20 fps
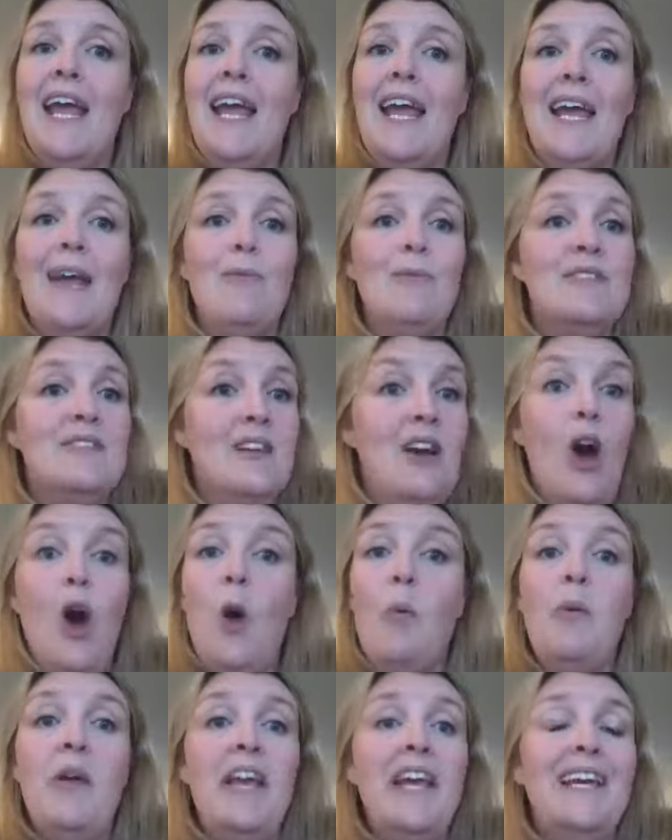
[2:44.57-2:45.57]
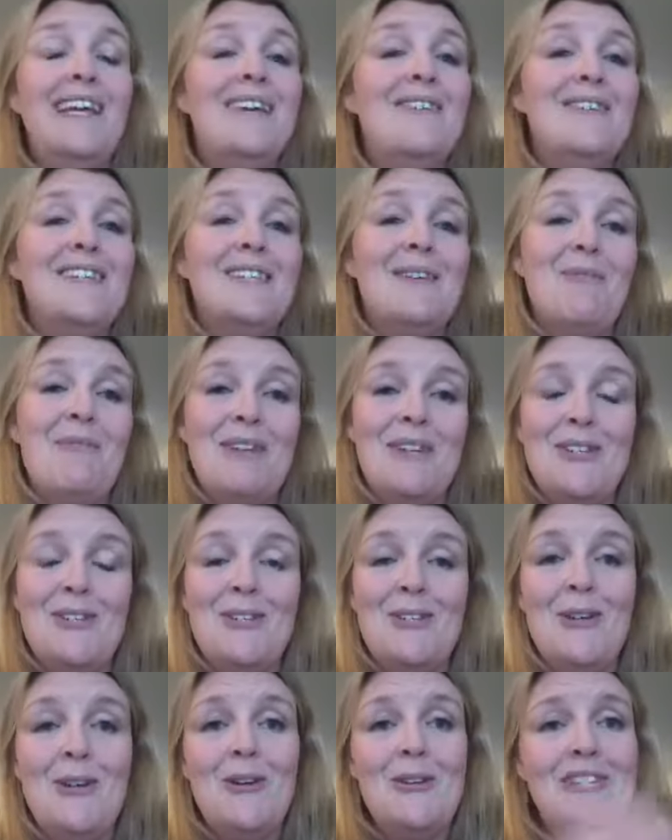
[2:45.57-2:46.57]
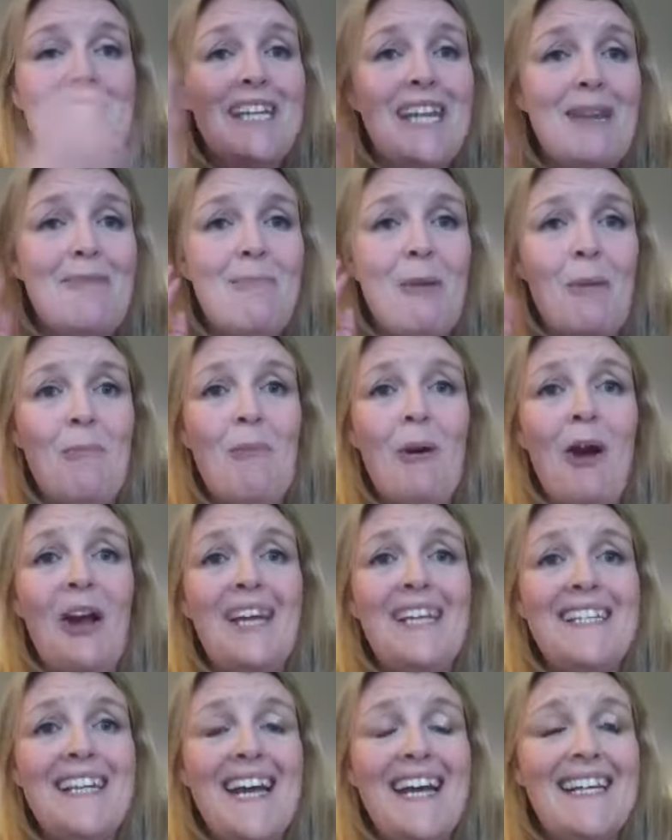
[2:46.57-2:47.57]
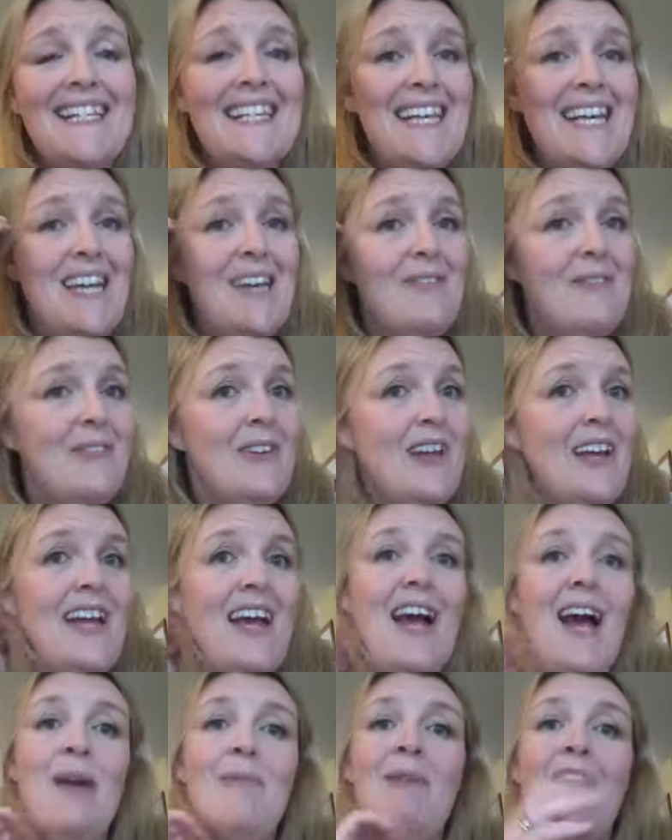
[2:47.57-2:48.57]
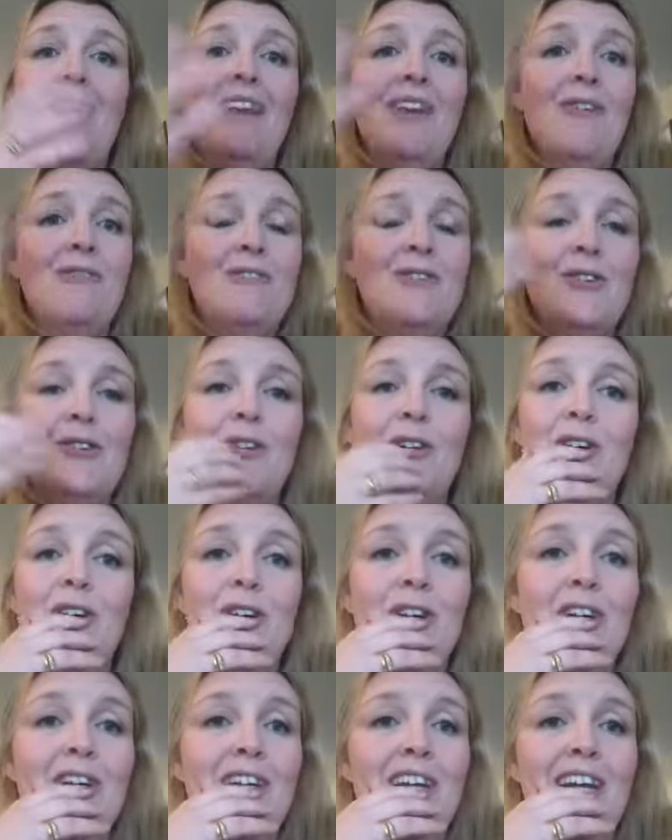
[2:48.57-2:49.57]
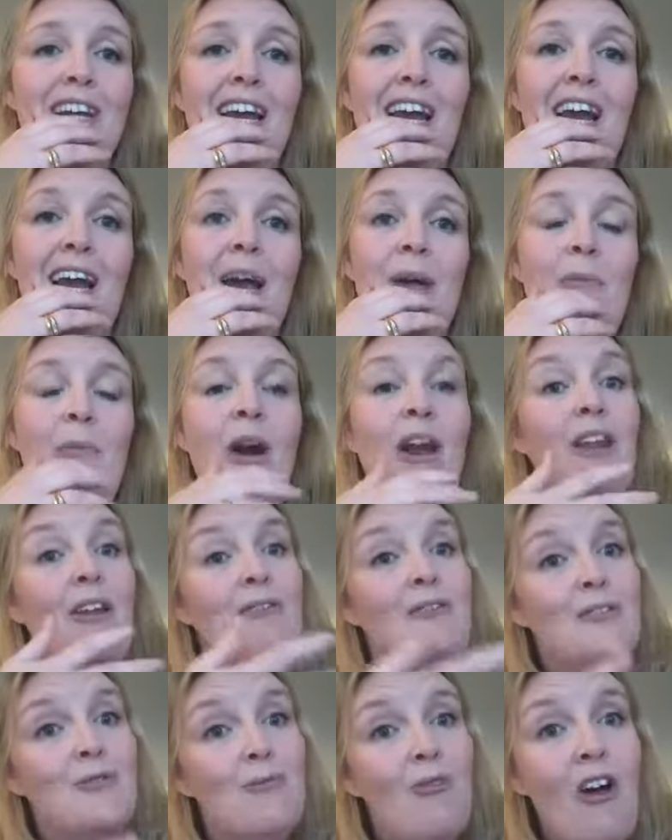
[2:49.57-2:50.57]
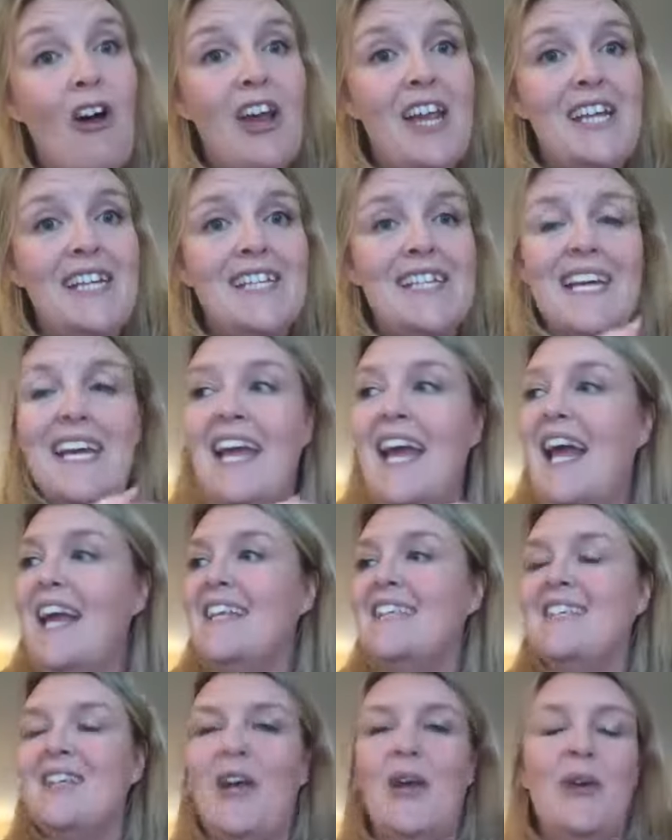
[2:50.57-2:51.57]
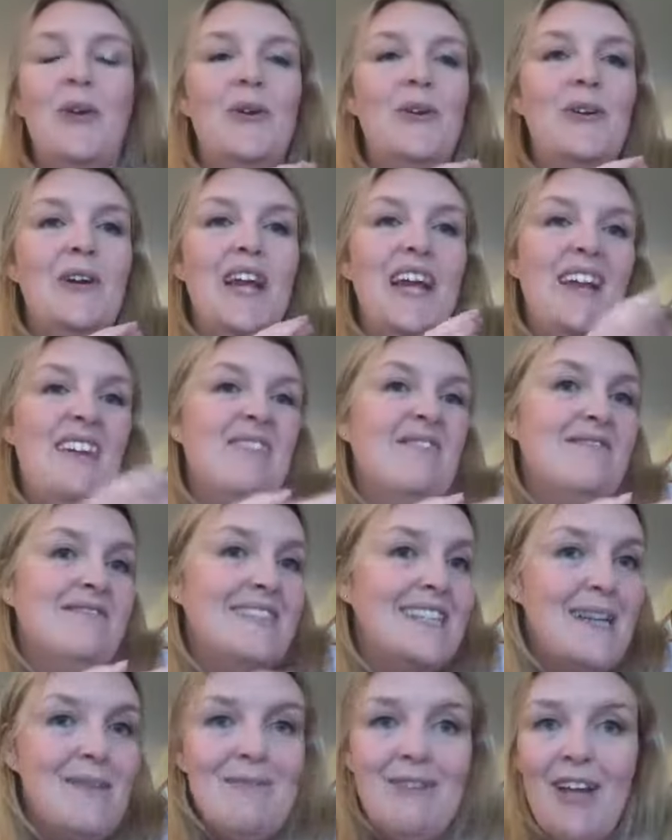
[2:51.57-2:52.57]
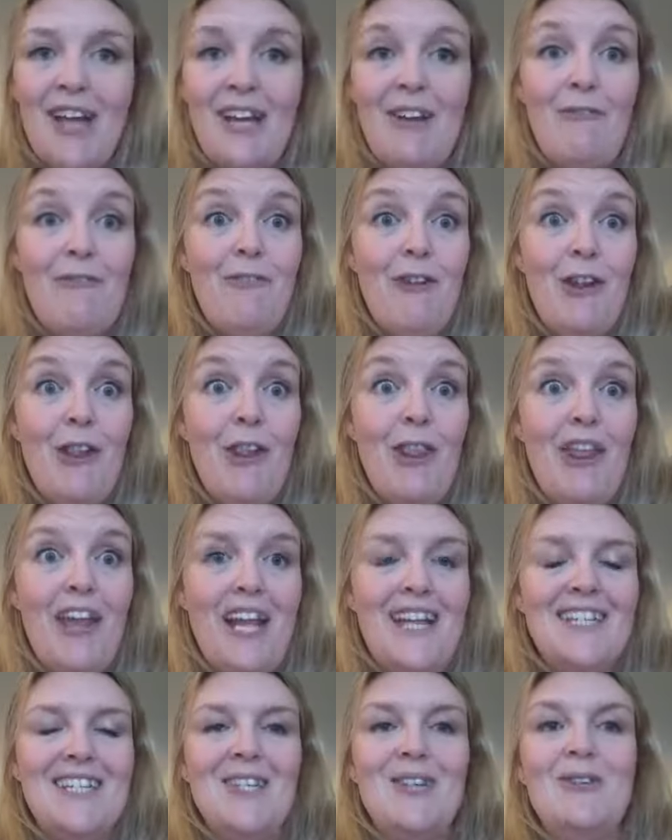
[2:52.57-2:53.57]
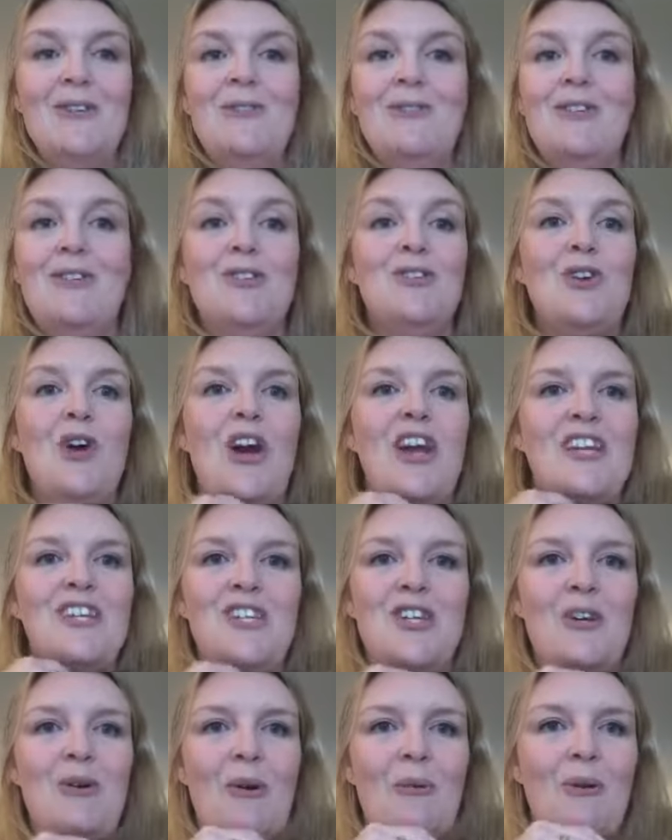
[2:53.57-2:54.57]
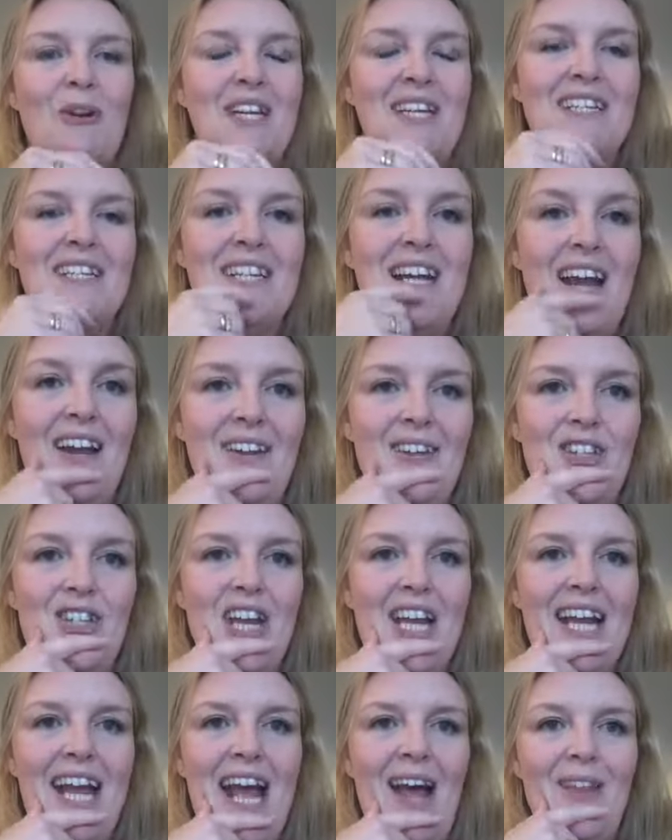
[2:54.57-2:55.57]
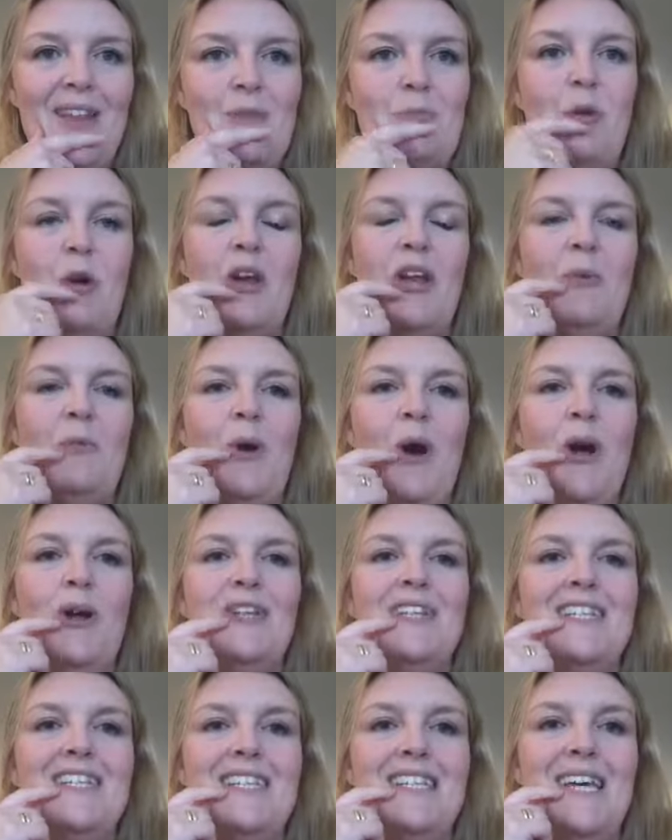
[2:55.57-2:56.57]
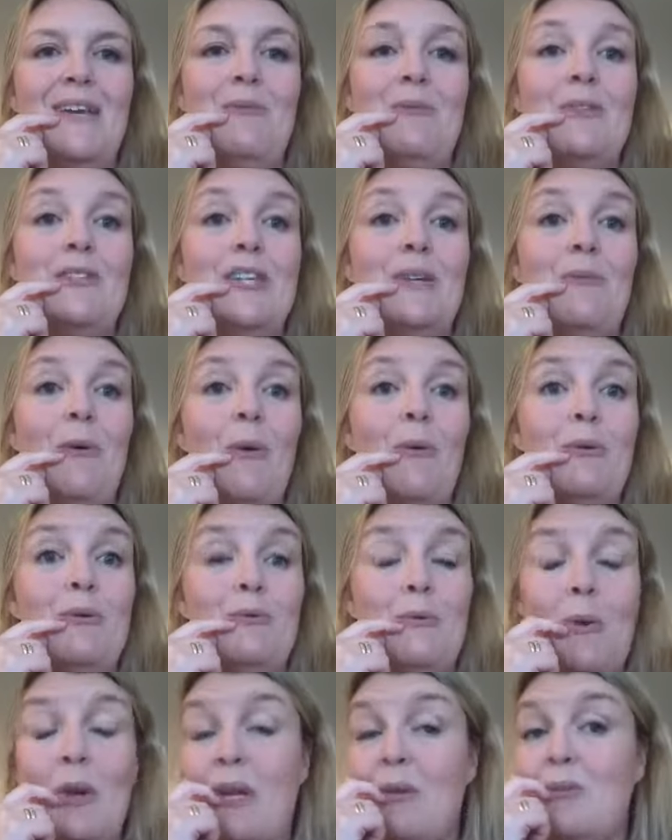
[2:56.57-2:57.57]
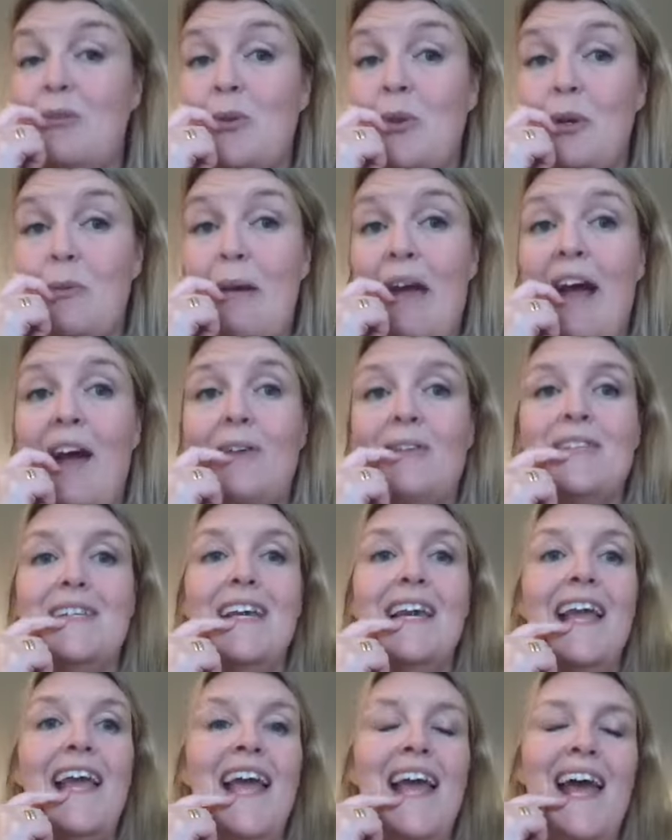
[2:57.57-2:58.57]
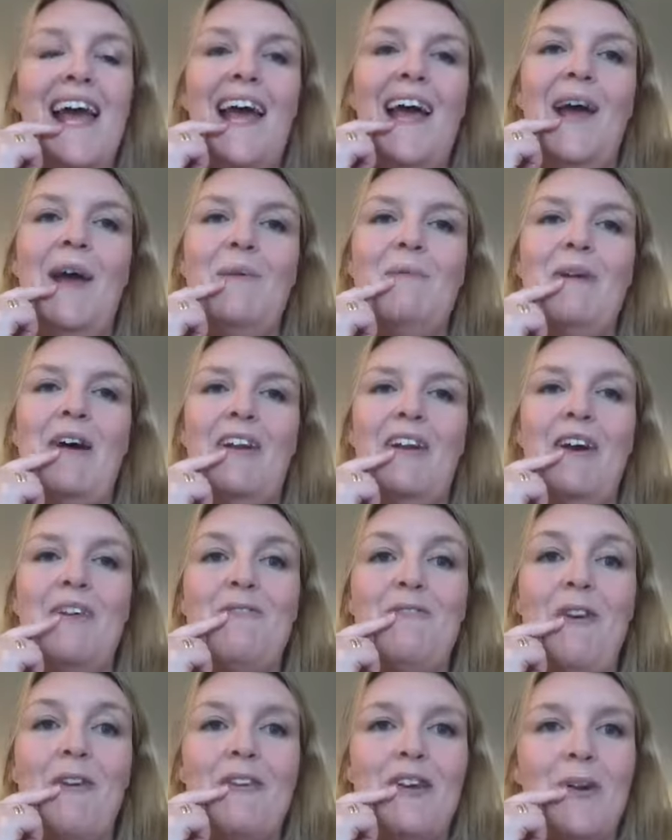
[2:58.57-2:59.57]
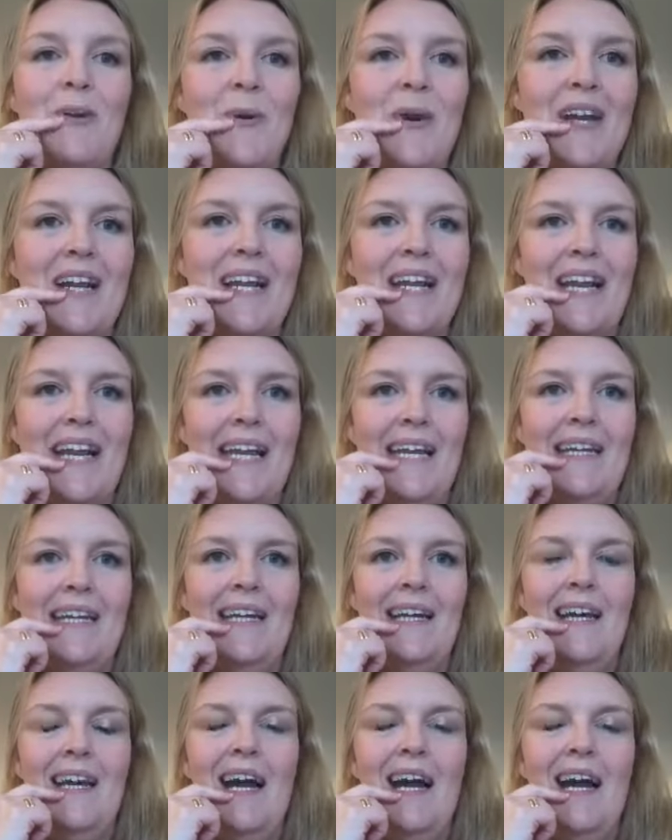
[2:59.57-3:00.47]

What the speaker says: It was a hobby, it was something to do to keep my mind active. I love to cook, I love to write, and so it seemed like a fun thing to try and do. I wanted to kind of check out this blogging world and see what it was all about. And I very quickly